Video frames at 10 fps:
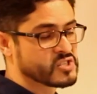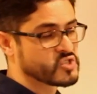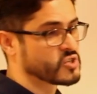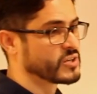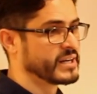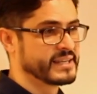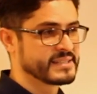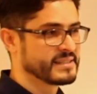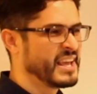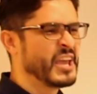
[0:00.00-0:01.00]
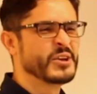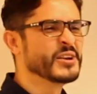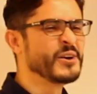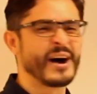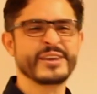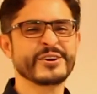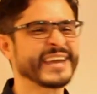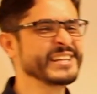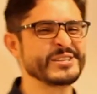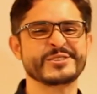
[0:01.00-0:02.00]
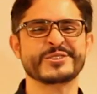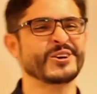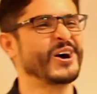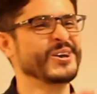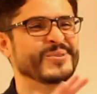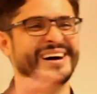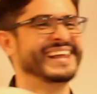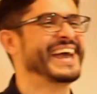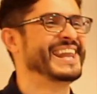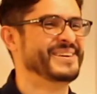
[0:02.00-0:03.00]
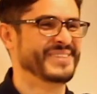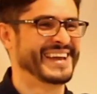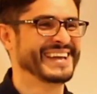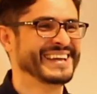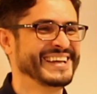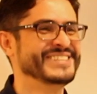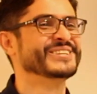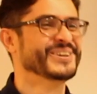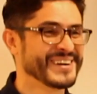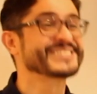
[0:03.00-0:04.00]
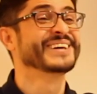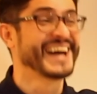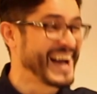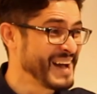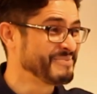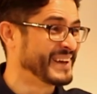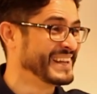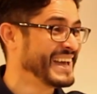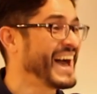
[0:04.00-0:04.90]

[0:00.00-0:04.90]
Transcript: destroyed. You know what? You can destroy one enemy. Do you know what's going to happen?